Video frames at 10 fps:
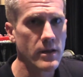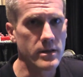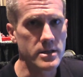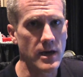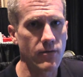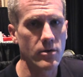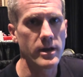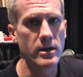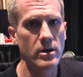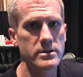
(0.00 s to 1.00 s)
The software
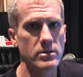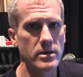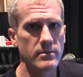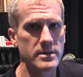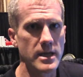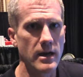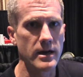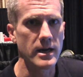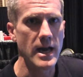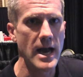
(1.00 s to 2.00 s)
then also comes down
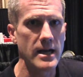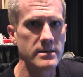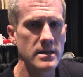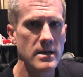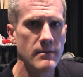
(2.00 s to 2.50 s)
and it has